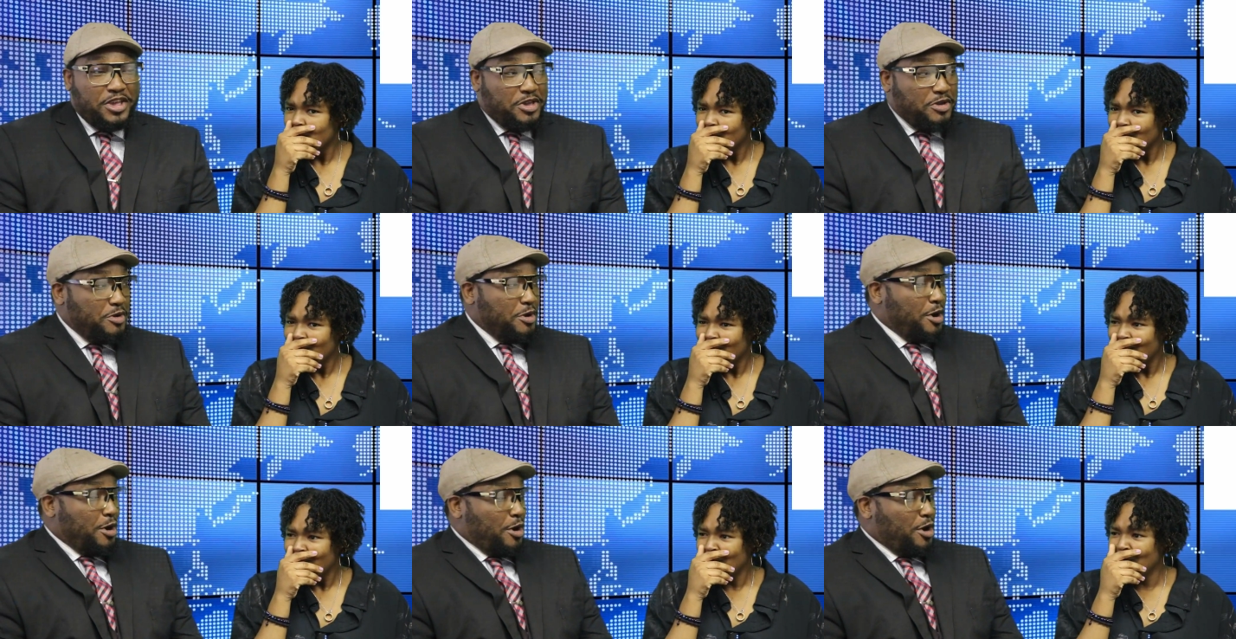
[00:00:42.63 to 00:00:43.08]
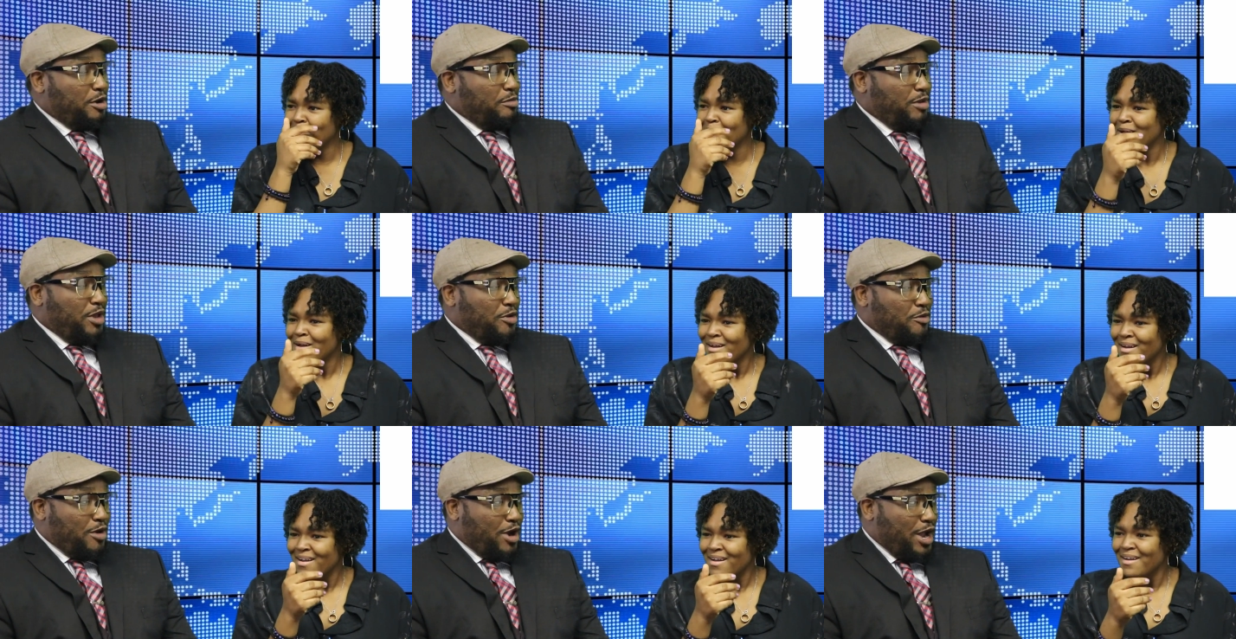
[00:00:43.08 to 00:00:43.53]
Speaker 1: you heard
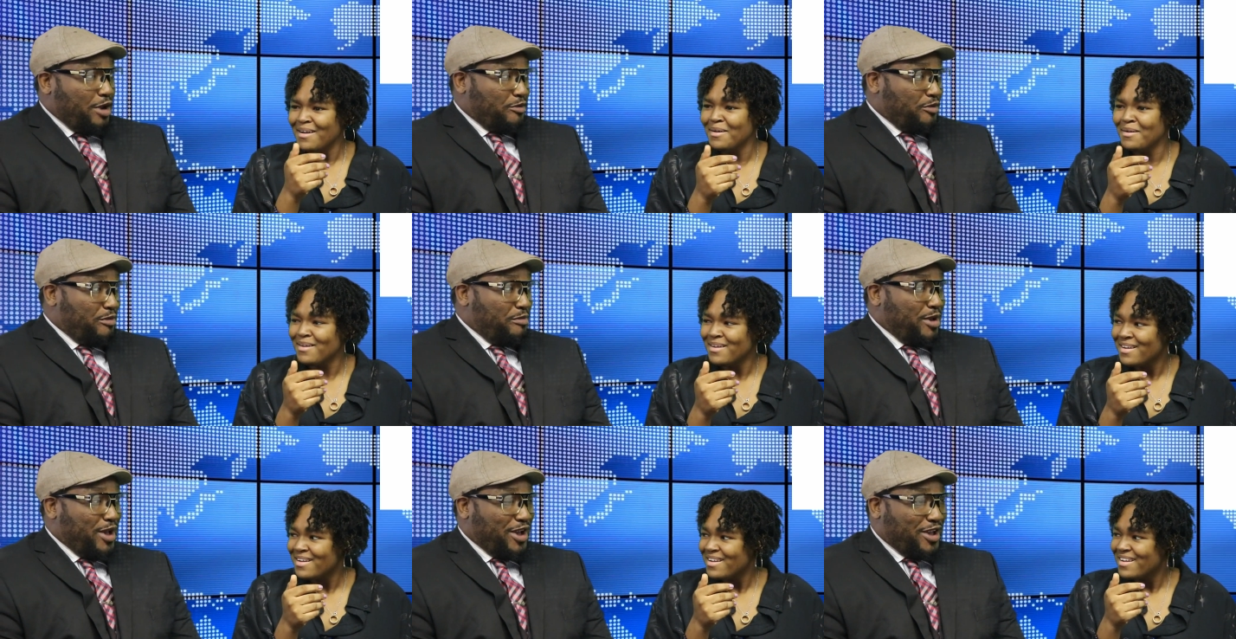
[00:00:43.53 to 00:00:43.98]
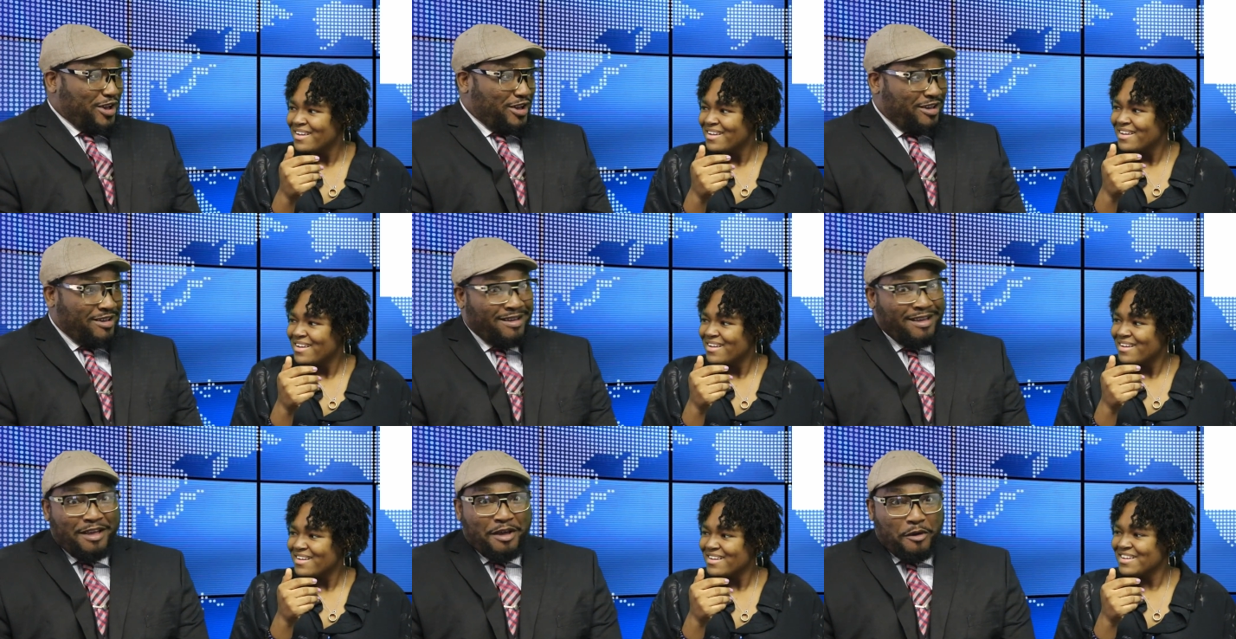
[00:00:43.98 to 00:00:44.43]
me right,
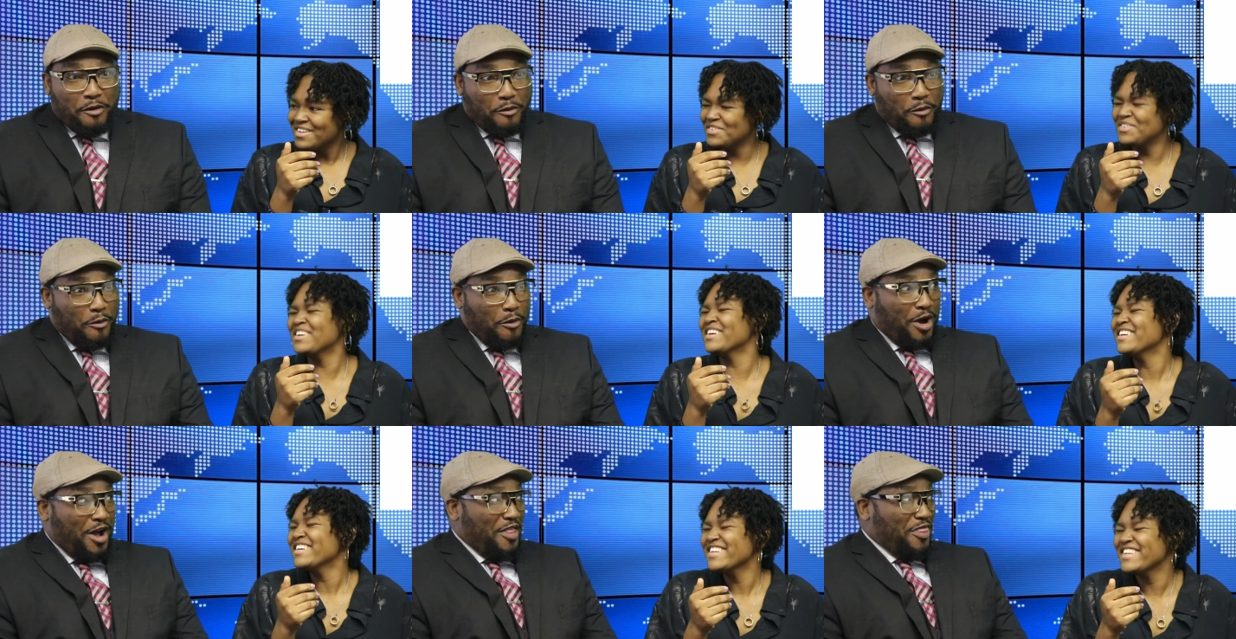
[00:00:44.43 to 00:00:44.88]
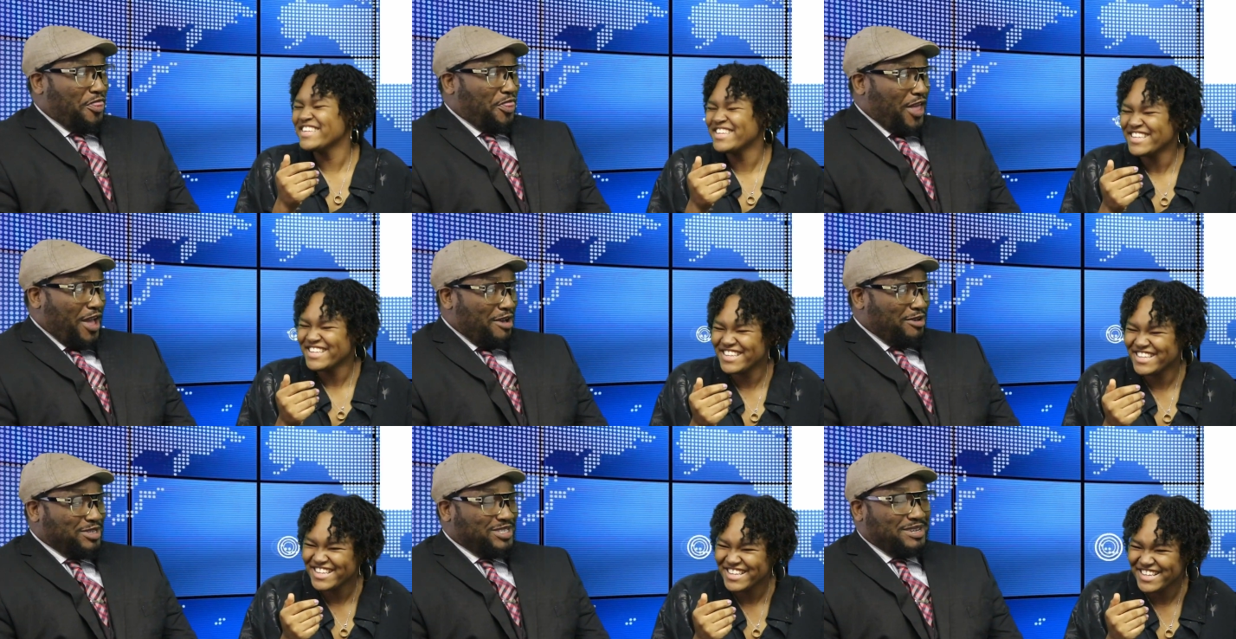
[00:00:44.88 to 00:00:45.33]
Rebecca.
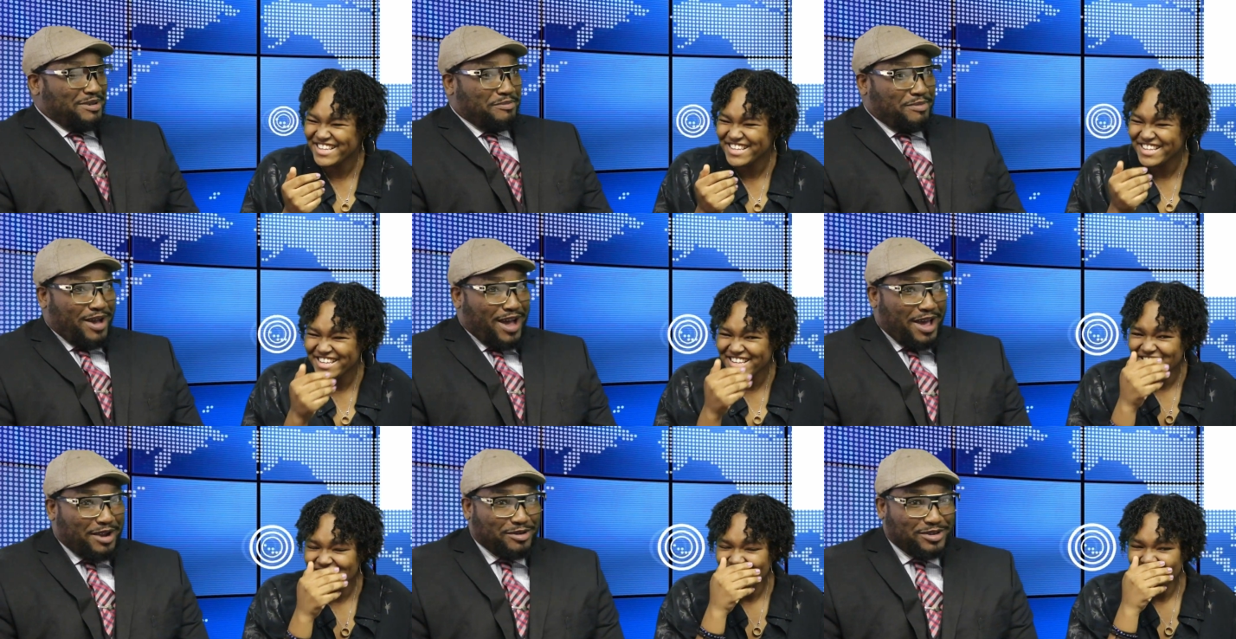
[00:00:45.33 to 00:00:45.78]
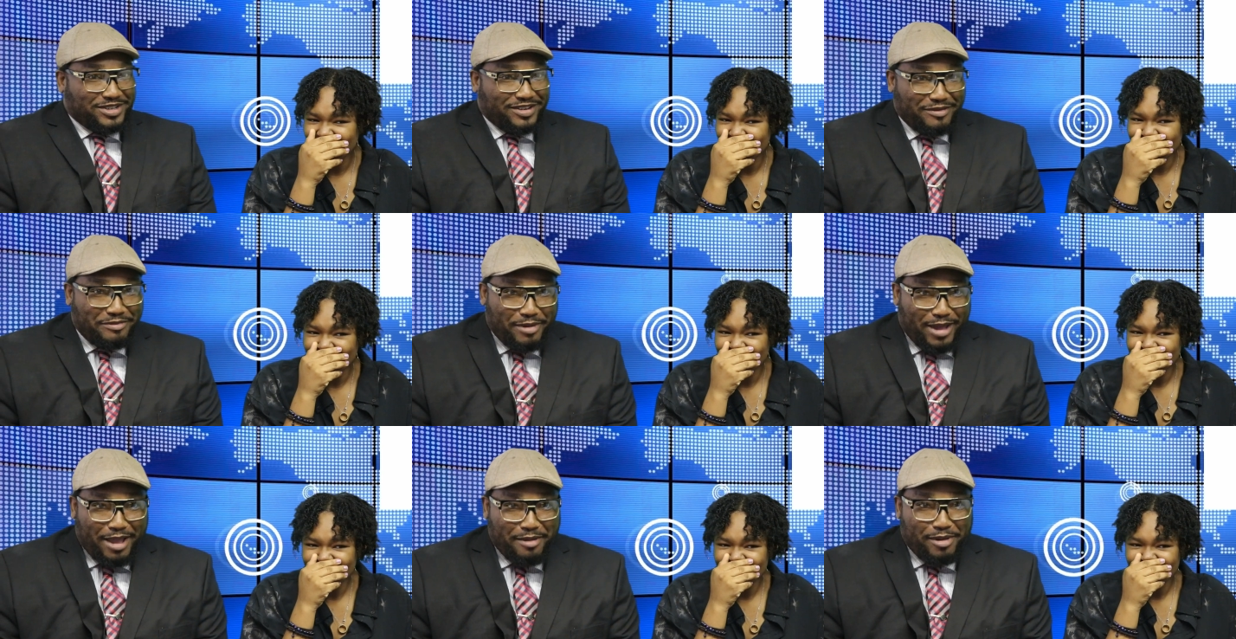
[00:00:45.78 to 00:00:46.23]
1,000 bottles
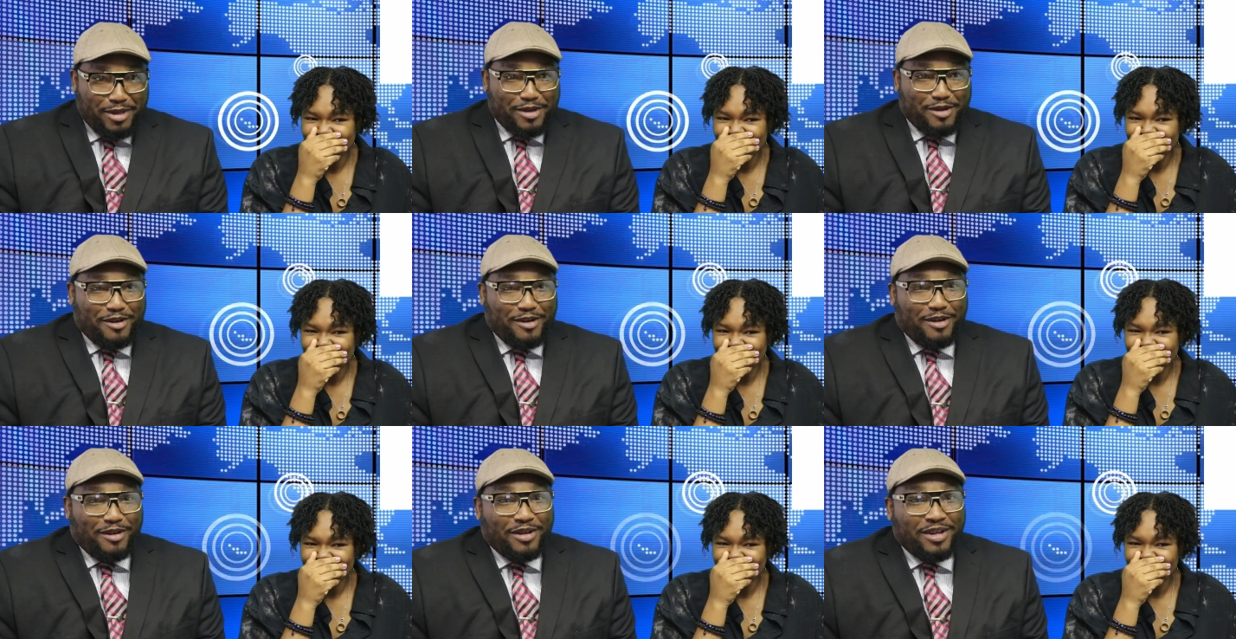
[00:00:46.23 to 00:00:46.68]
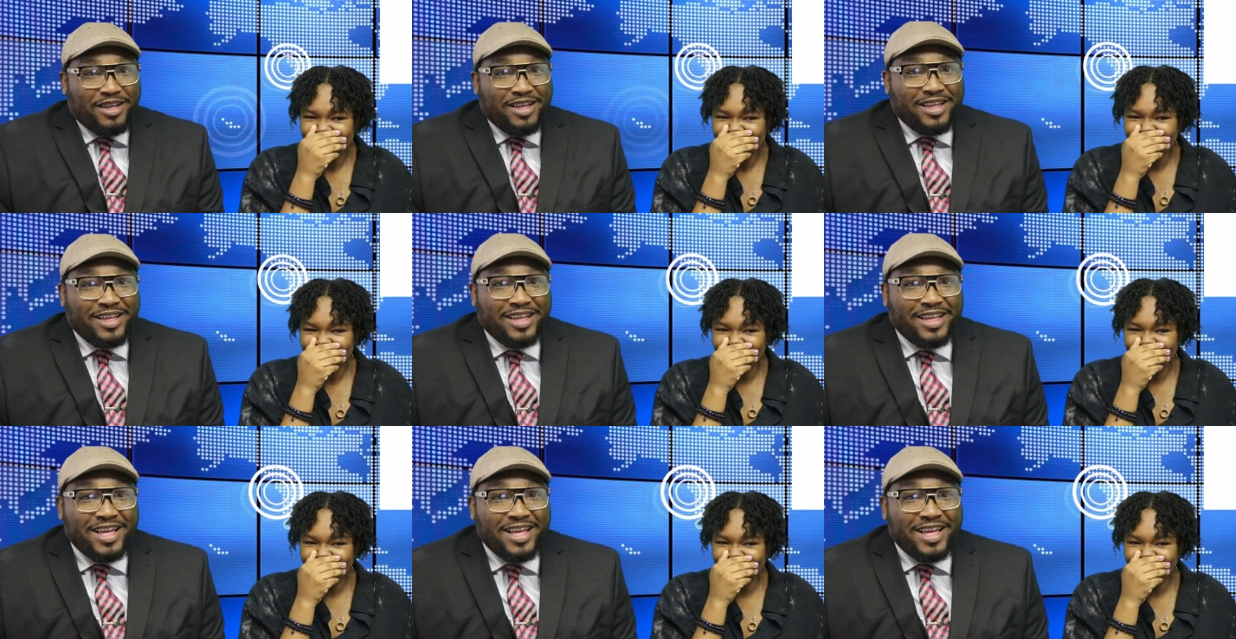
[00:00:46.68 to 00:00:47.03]
of baby oil.